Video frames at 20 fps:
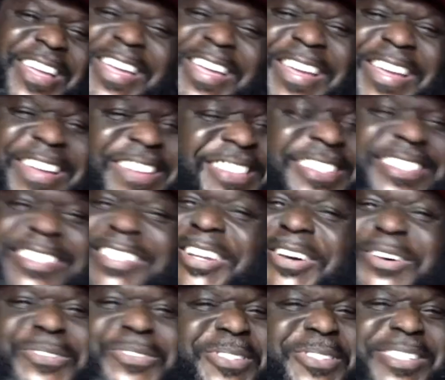so so,
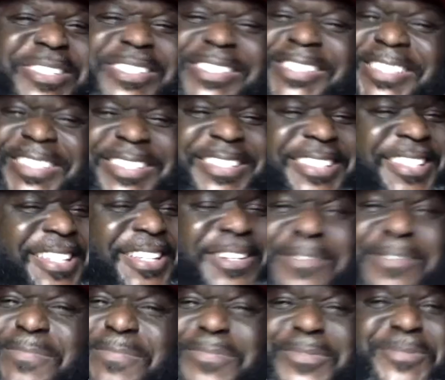so yeah.
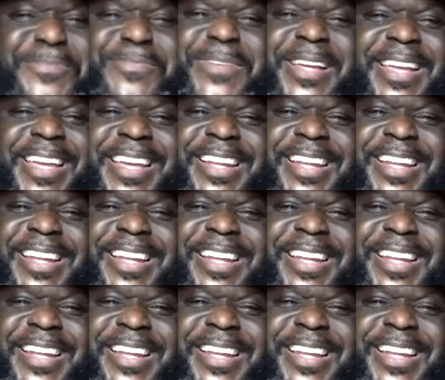simple,